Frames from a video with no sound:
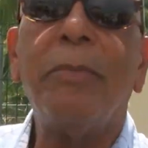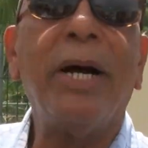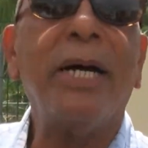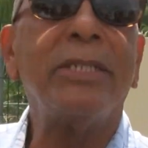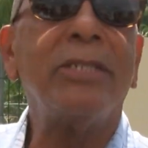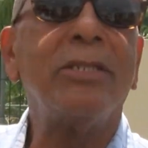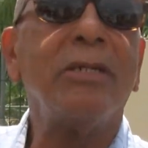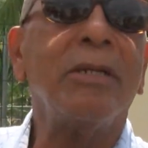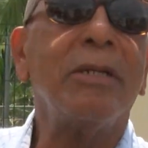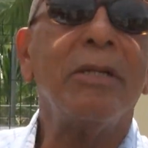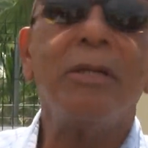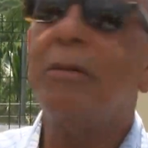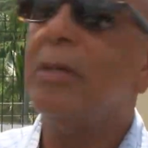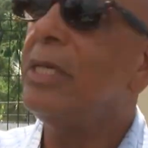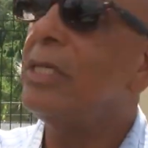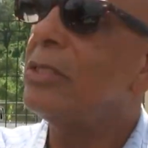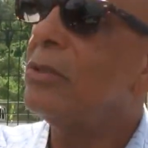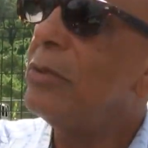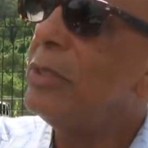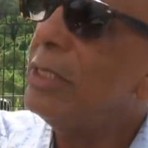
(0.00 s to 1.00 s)
pasture.
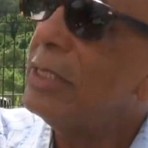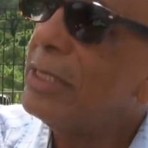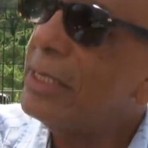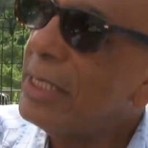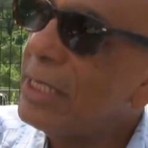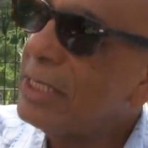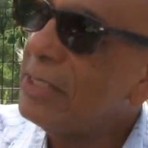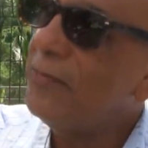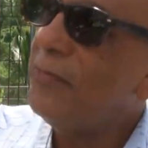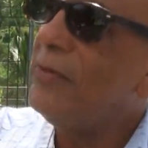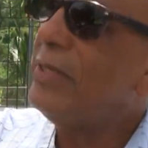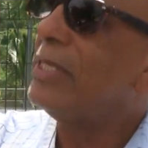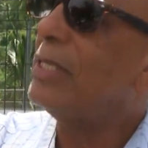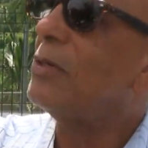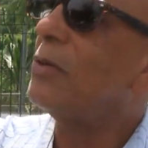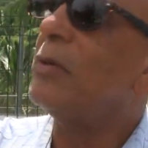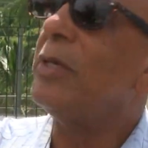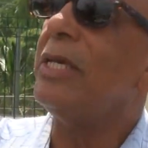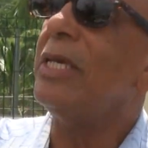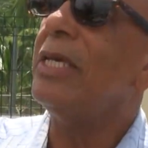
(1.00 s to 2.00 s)
It's only six
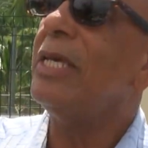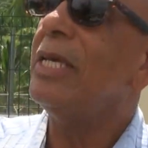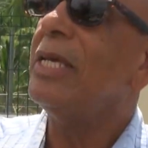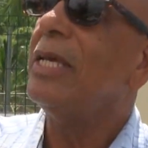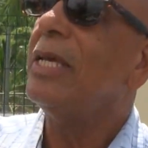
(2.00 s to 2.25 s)
feet away